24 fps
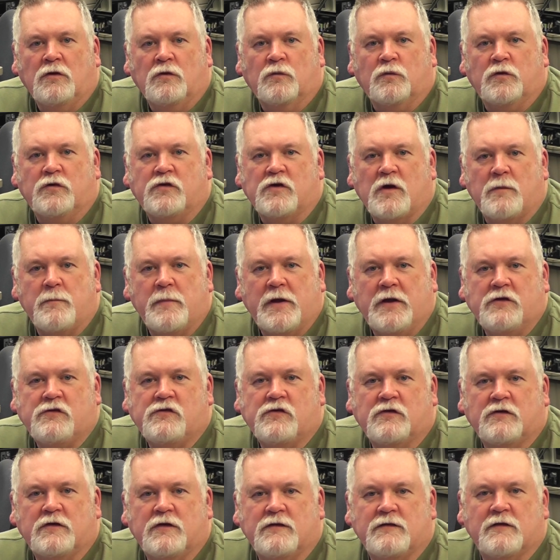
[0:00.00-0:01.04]
which I
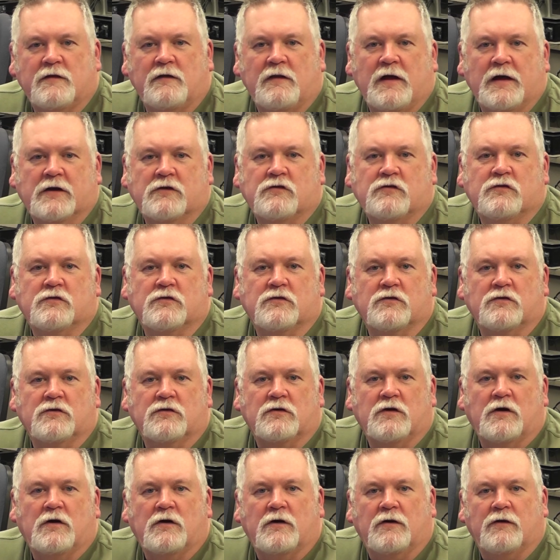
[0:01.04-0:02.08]
mentioned in the lecture
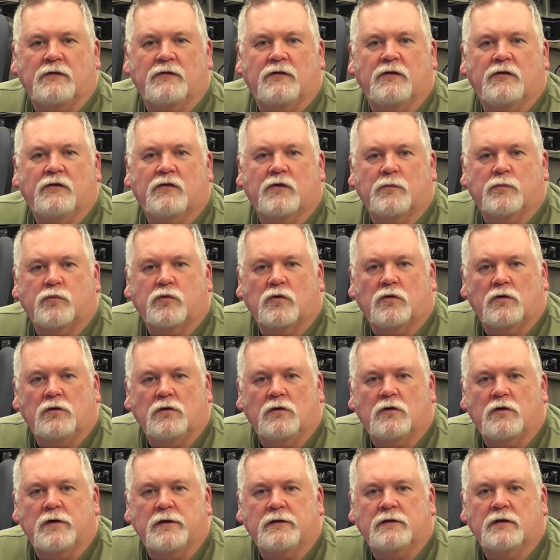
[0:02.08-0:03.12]
on the
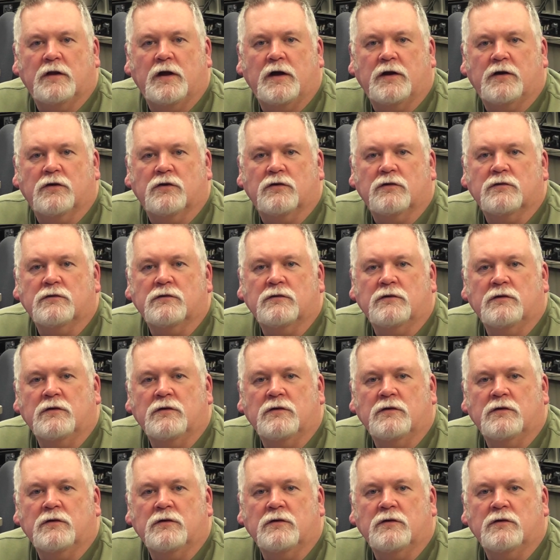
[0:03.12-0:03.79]
purloined letter,